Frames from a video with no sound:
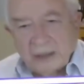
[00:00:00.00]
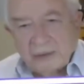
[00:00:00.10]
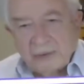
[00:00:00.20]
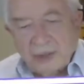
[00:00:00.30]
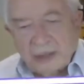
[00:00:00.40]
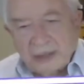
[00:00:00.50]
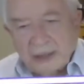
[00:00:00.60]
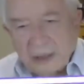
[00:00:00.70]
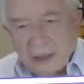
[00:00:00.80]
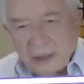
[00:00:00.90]

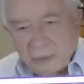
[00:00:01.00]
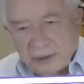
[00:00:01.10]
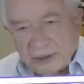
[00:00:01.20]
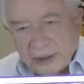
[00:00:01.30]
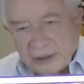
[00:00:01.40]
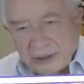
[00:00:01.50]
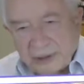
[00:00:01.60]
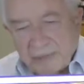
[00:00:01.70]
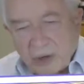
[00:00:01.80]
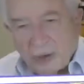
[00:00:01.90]
together with
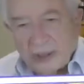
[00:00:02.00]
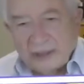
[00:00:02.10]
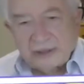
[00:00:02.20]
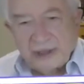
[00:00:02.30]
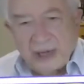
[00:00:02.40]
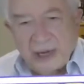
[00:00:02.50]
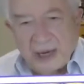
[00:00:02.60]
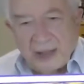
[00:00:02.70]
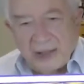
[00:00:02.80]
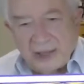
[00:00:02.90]
some colleagues
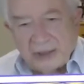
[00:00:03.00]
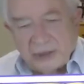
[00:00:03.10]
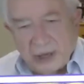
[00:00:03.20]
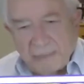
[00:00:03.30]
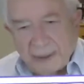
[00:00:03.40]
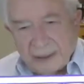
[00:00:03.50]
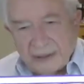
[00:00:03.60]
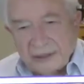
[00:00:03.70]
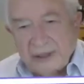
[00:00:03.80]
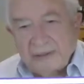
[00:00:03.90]
on these
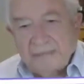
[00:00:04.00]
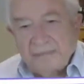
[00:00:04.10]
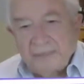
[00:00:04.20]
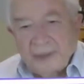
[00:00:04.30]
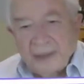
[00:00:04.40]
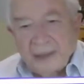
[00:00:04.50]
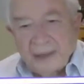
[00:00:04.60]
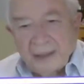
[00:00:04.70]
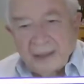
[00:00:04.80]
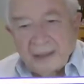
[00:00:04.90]
topics.
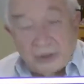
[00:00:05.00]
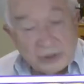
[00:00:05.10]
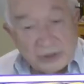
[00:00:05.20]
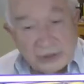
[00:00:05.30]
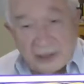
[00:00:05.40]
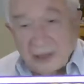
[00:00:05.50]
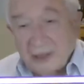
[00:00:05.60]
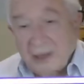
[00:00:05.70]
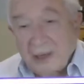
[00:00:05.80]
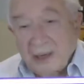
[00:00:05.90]
Just
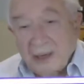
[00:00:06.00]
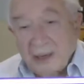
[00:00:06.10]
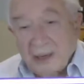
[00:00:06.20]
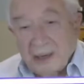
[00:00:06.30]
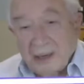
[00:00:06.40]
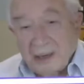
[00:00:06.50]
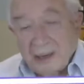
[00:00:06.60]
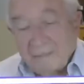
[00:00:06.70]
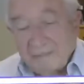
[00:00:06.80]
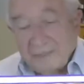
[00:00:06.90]

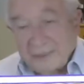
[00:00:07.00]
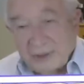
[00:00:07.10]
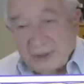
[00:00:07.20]
it's a